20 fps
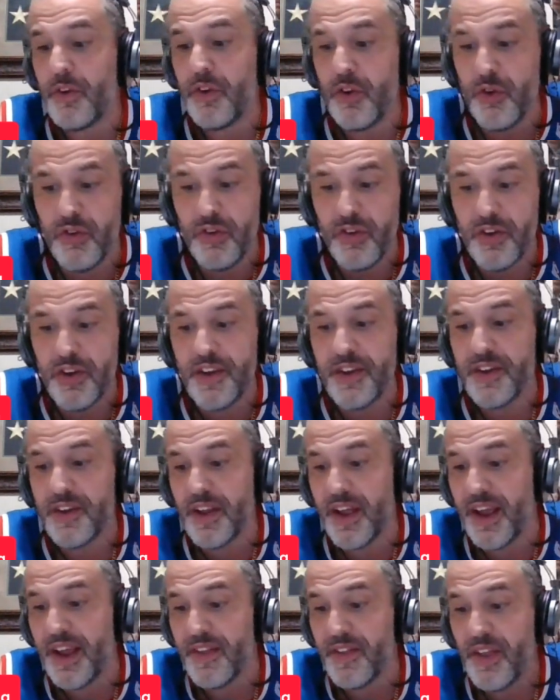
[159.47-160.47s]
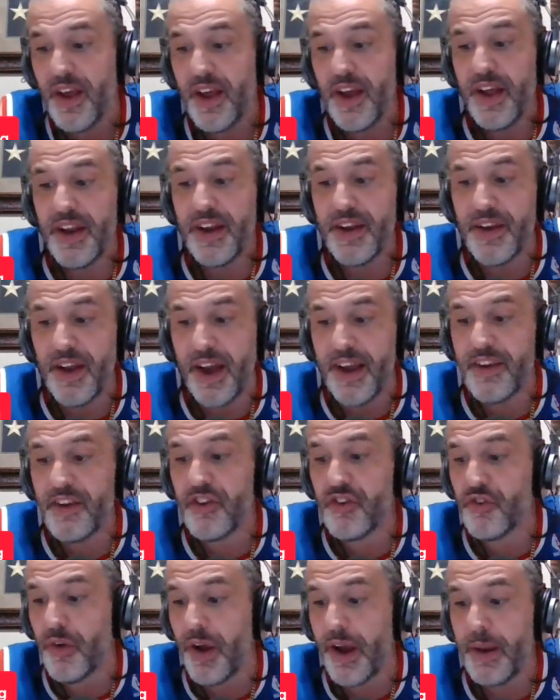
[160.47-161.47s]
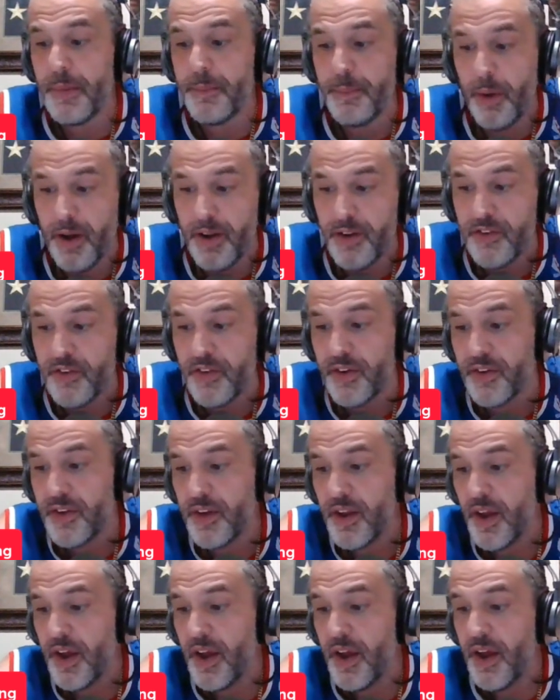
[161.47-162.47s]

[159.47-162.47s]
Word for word: uses his length, nice straight punches,